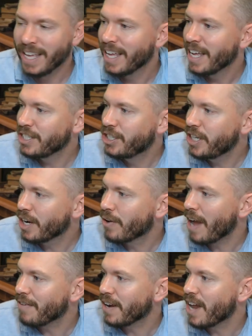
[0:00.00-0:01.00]
his
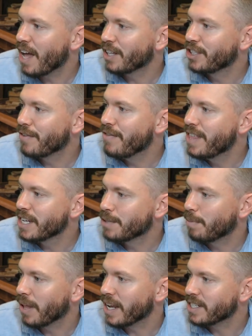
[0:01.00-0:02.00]
geographic knowledge of this
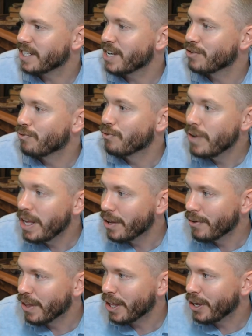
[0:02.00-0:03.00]
place is really,
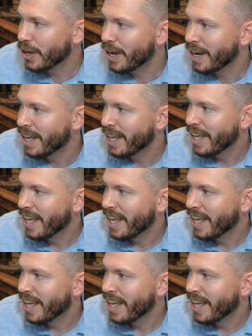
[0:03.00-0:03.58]
really good,